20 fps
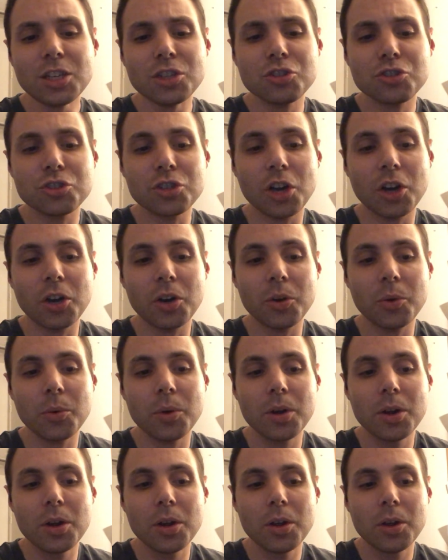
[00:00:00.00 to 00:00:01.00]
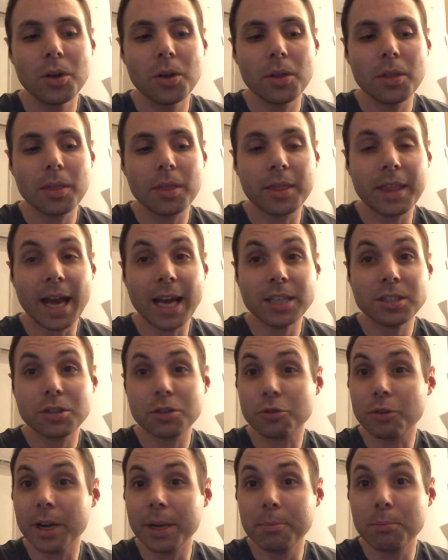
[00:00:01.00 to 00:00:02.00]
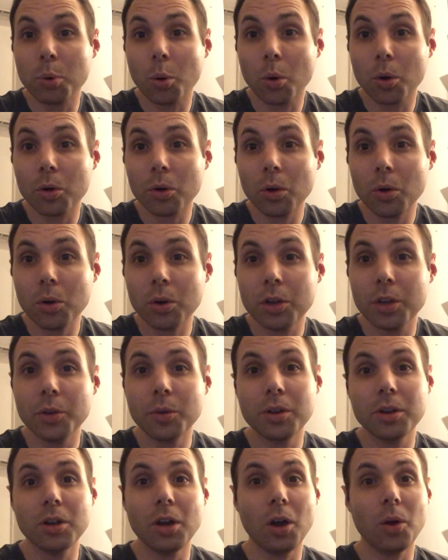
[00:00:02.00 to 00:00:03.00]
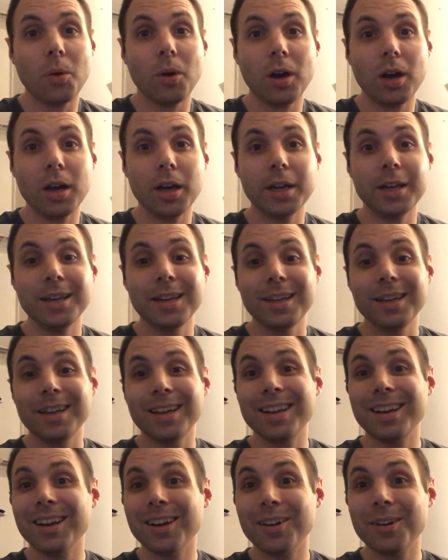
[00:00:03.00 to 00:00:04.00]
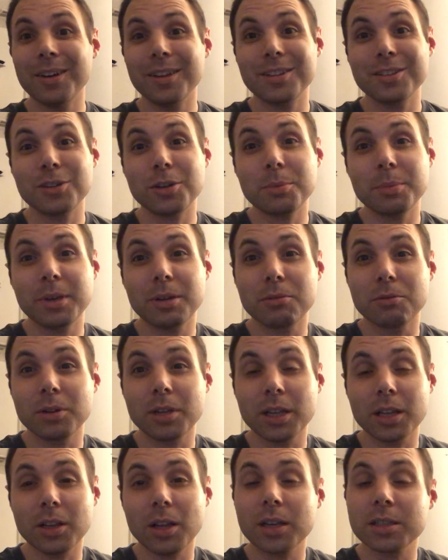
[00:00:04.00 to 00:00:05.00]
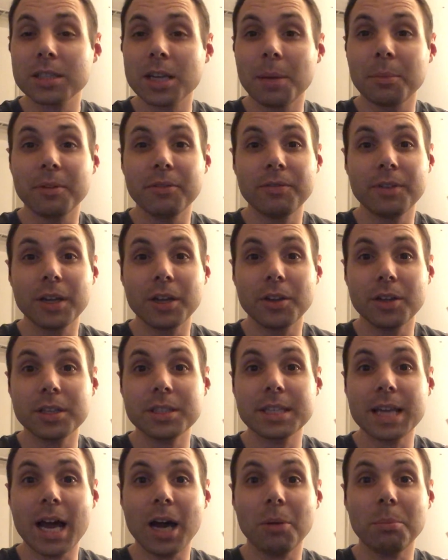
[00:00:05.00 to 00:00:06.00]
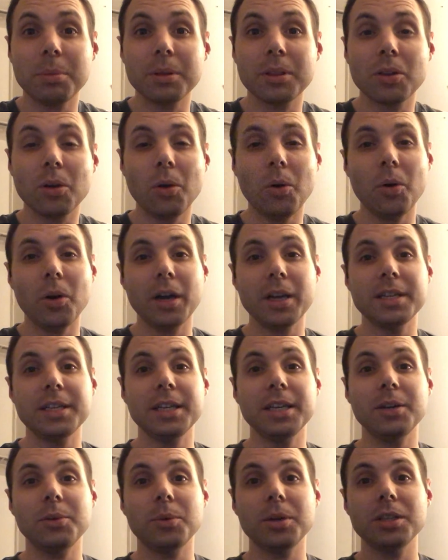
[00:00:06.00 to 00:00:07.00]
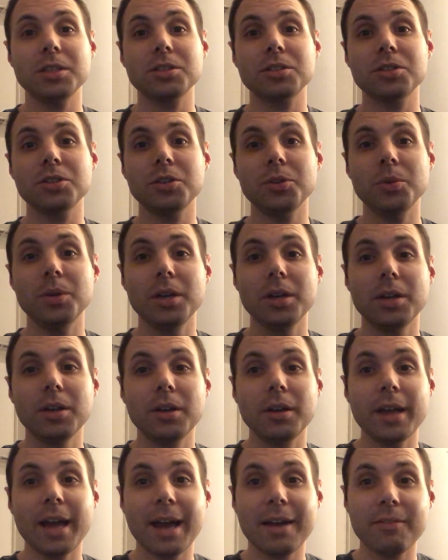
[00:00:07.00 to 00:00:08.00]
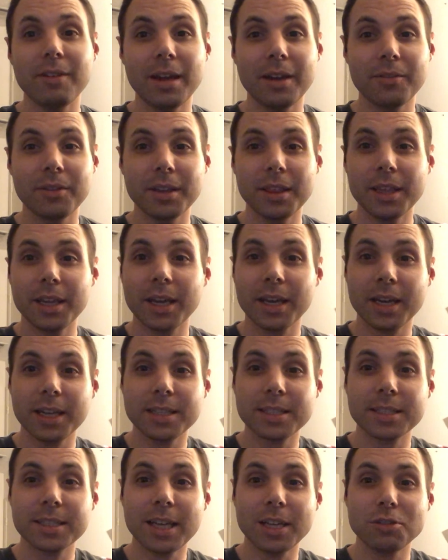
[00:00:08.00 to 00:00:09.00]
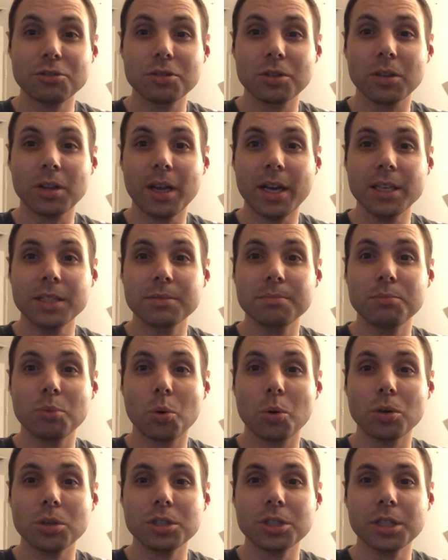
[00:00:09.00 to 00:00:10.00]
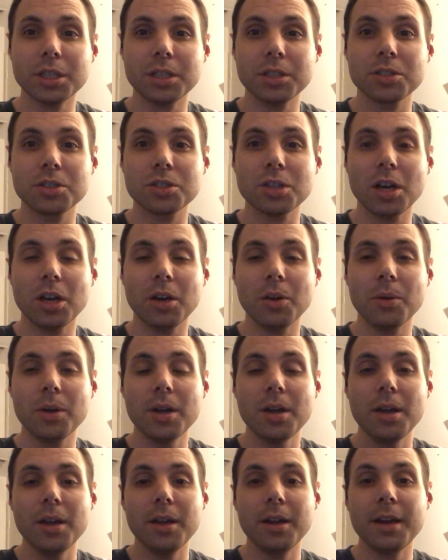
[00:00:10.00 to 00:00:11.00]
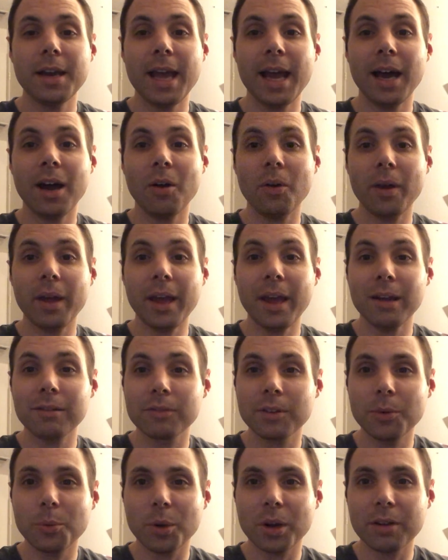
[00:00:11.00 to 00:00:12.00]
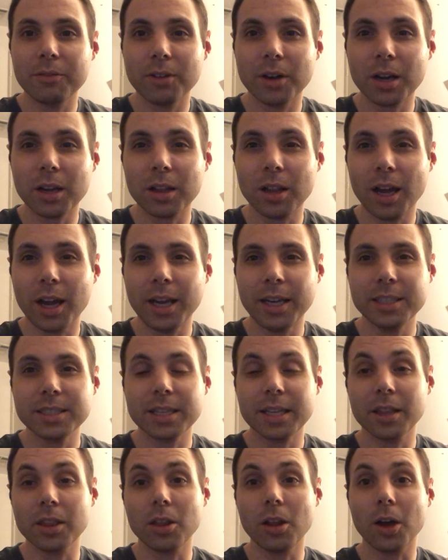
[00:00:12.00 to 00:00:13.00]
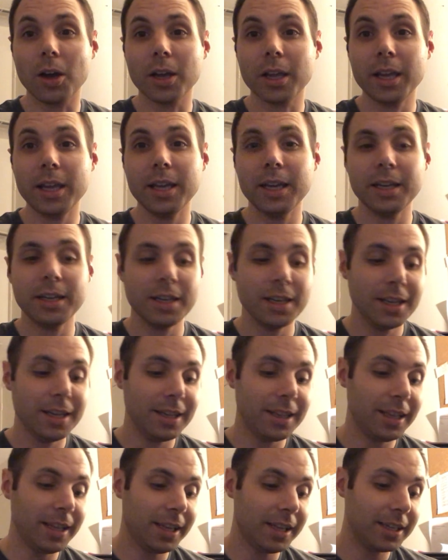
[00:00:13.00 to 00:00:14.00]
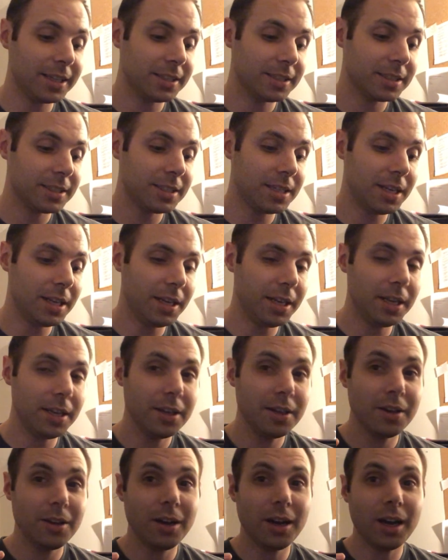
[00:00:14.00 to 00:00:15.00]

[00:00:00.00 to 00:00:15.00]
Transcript: So that's a great portal. You can go on. You know, it took me a really long time to figure this out, but the whole idea was to have everything in a centralized portion. So now every one of our clients can log in, they can see